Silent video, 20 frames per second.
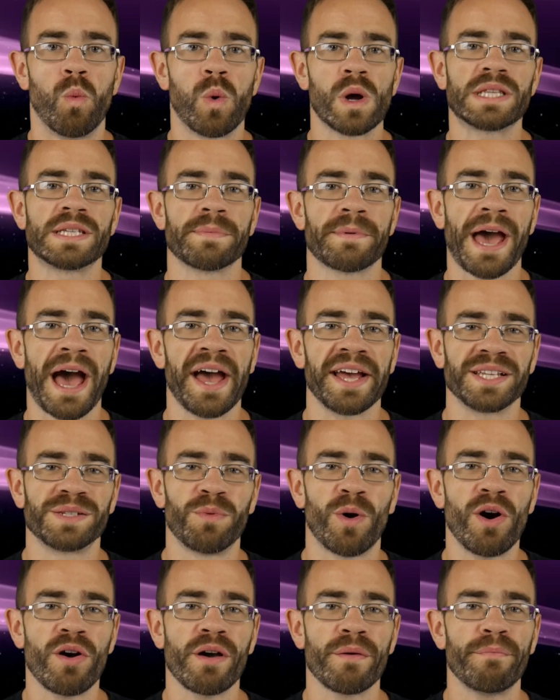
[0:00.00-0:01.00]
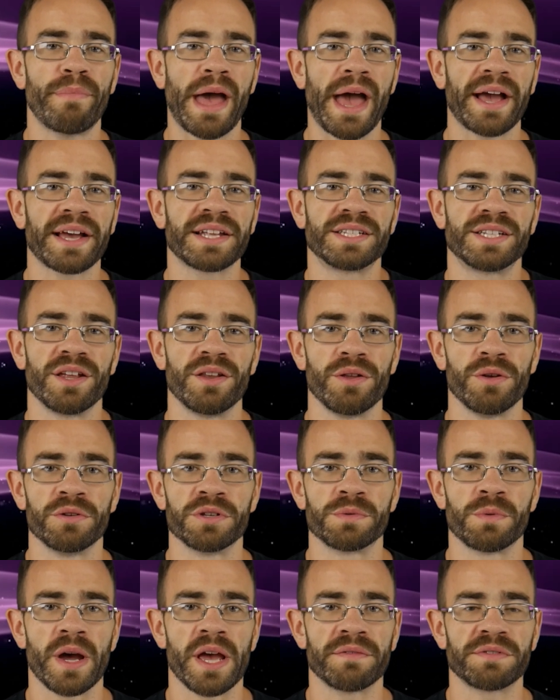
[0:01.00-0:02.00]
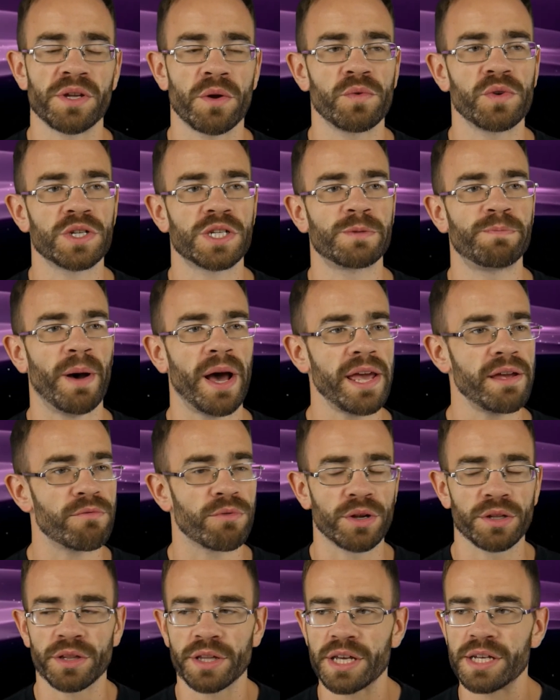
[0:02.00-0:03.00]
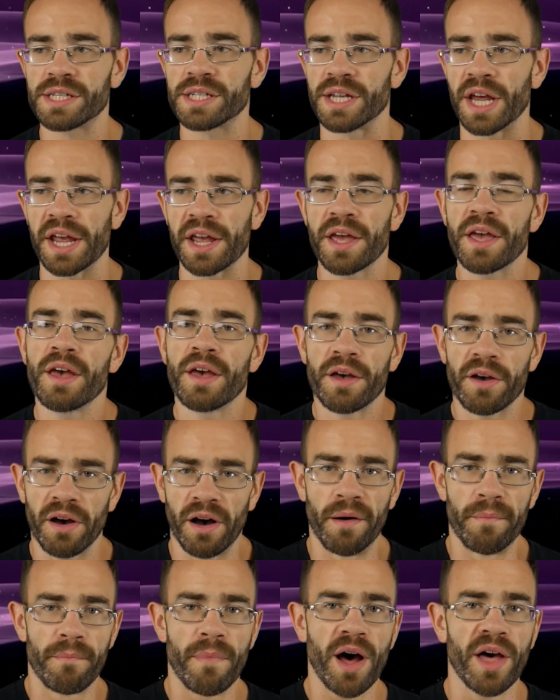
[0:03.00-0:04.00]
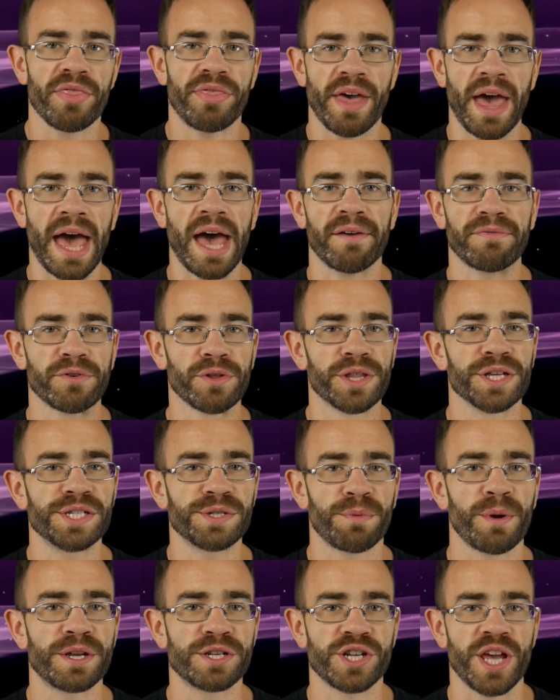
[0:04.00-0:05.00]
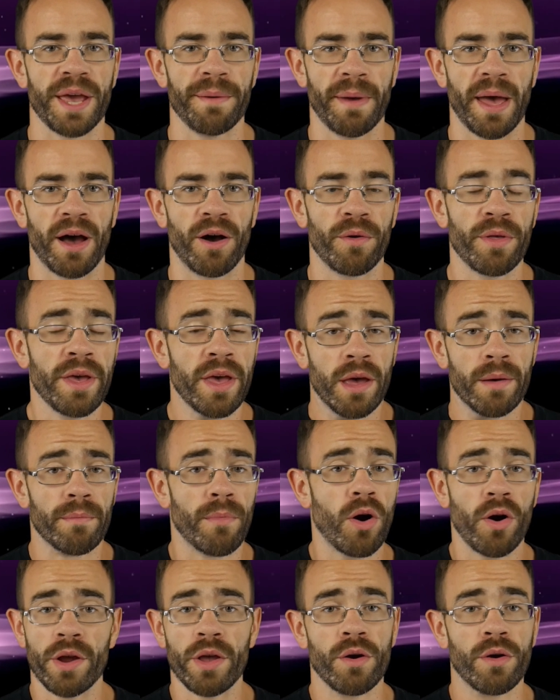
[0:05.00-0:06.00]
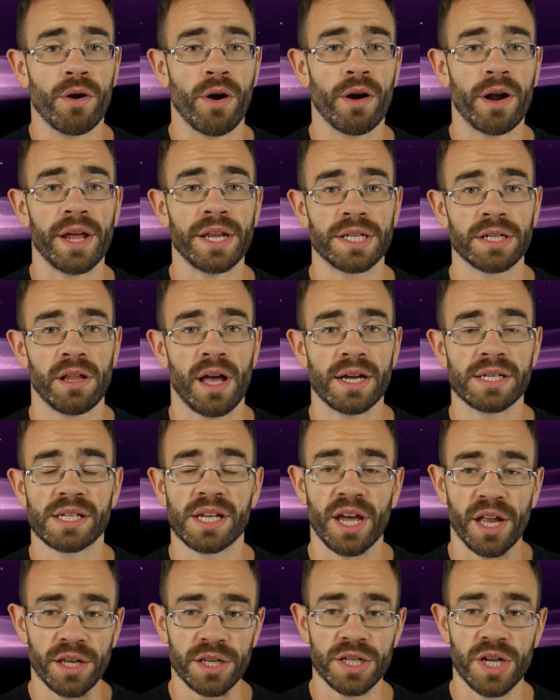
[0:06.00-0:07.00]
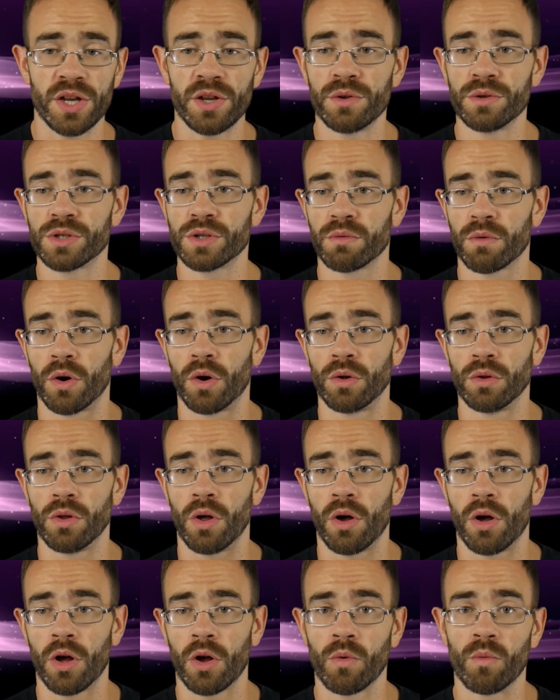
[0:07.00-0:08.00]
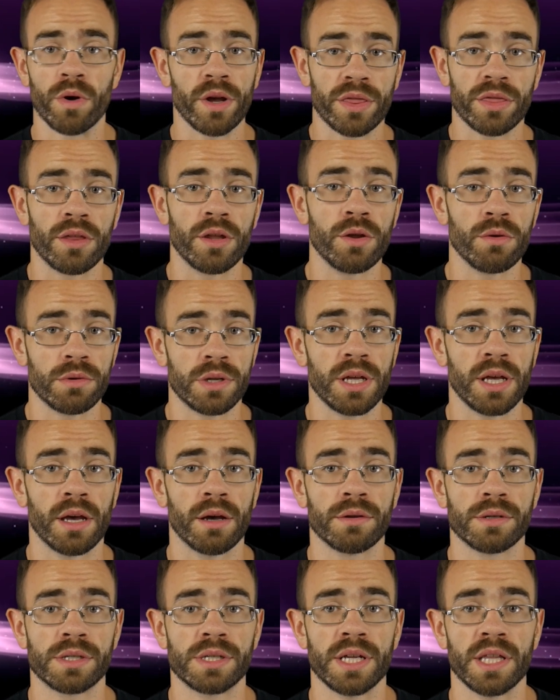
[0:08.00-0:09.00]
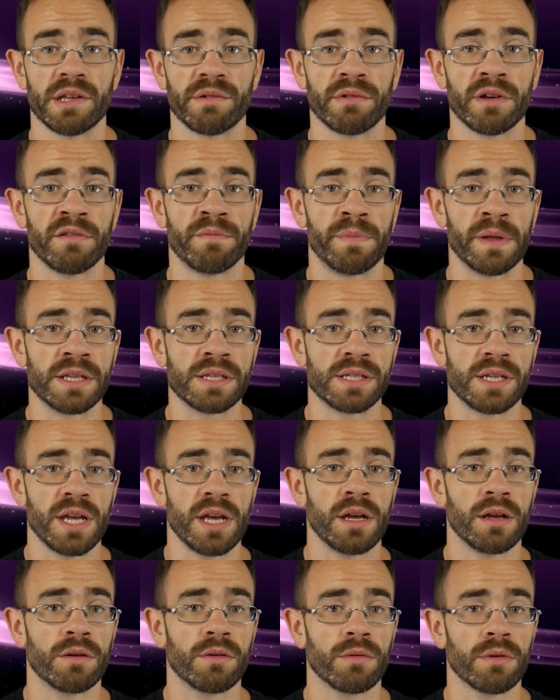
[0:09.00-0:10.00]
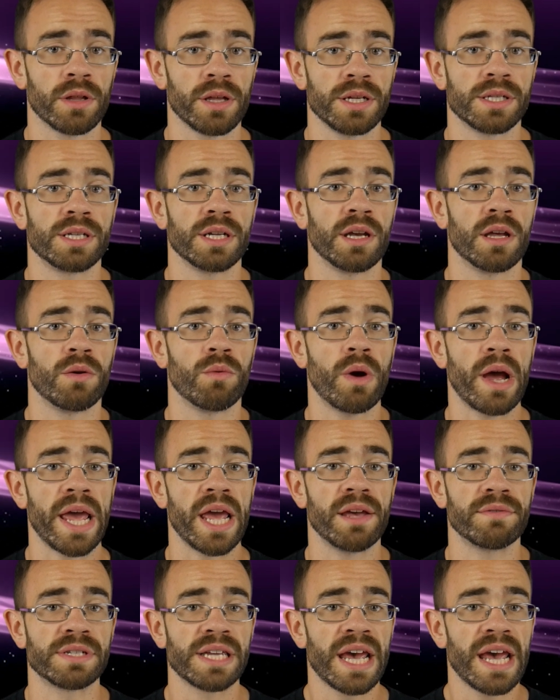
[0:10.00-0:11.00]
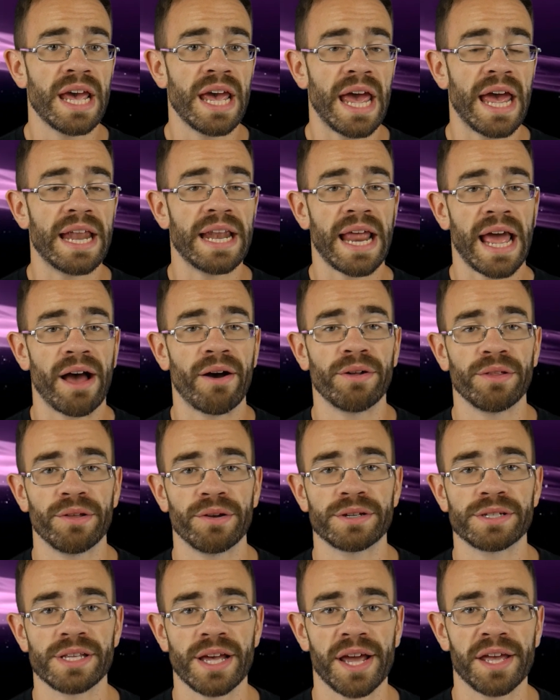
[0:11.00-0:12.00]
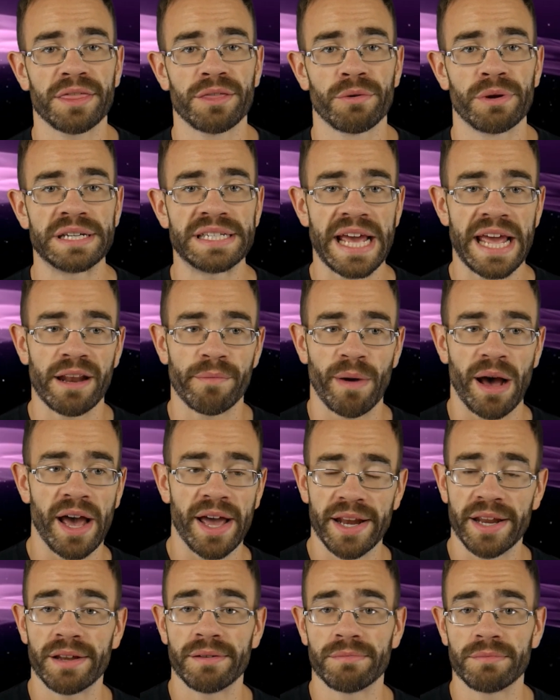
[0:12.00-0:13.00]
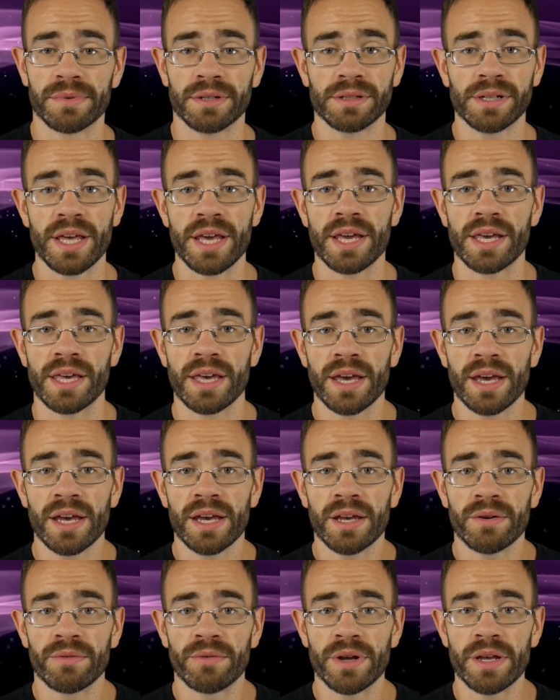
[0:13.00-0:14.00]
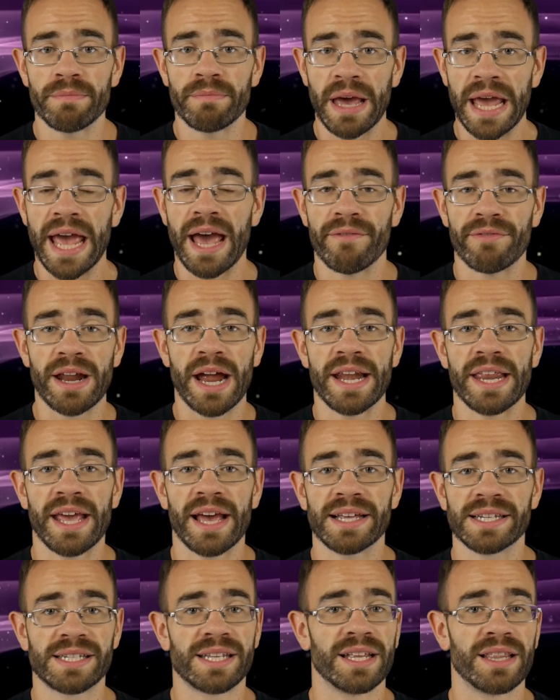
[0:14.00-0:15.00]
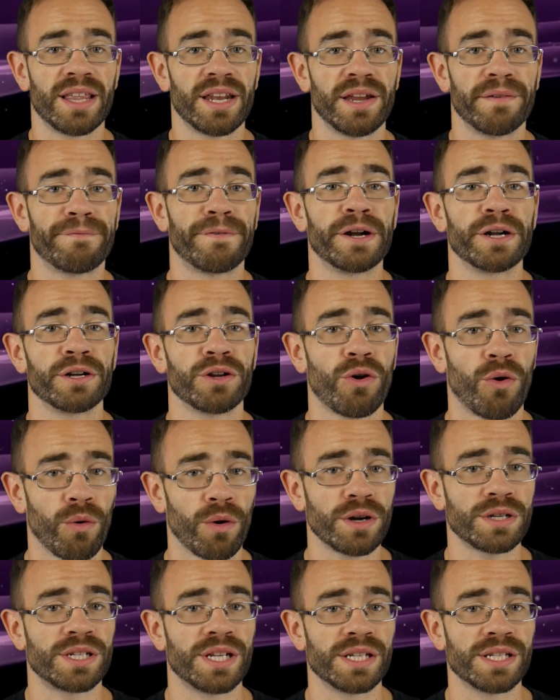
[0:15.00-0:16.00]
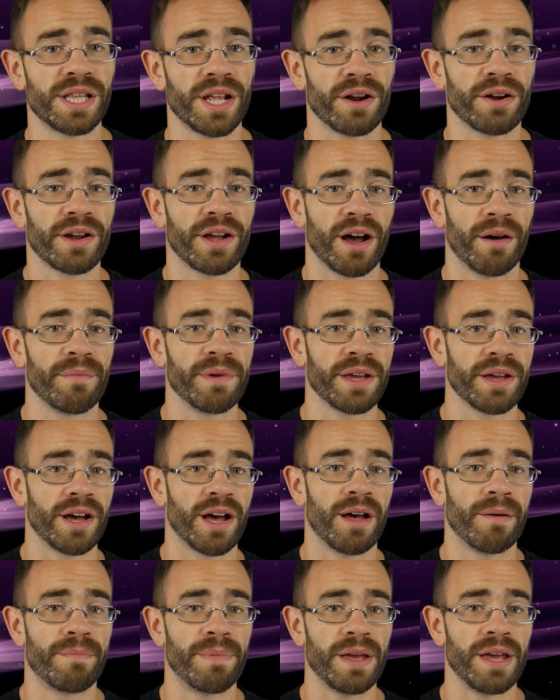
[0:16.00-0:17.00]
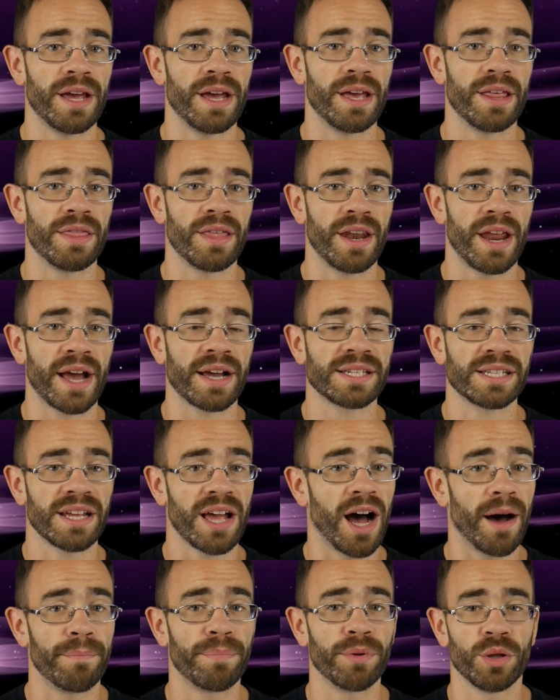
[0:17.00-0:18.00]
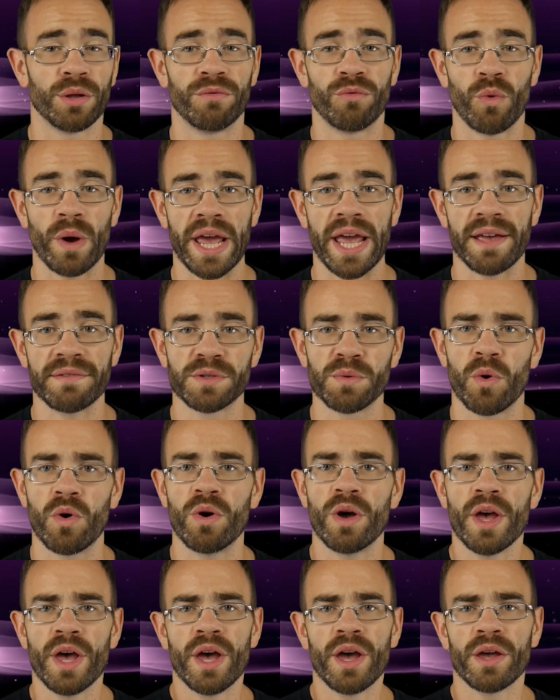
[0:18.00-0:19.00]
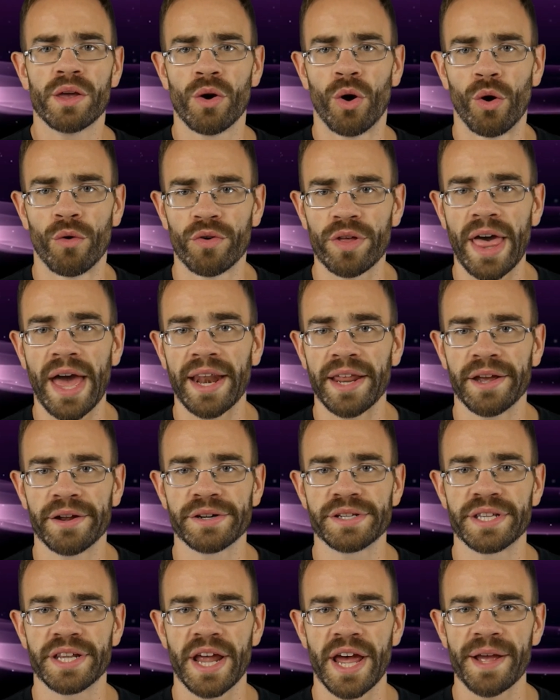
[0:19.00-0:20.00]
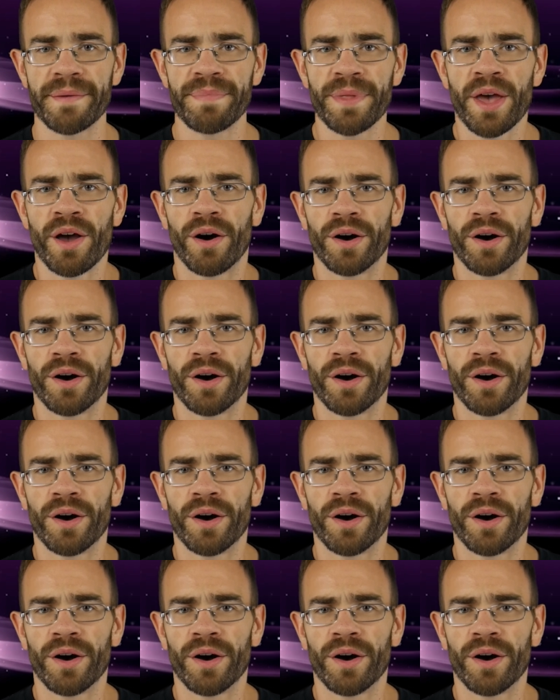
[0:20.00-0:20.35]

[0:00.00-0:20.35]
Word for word: What's up guys, welcome back to Newswave. So despite releasing a month after the Switch came out, Mario Kart 8 Deluxe continues to roll along with the new DLC that we've been seeing releasing in waves, and now it looks like through a data mine and leak, we may have an idea as to the different courses that are coming up in the next couple of waves. We'll go over that here today.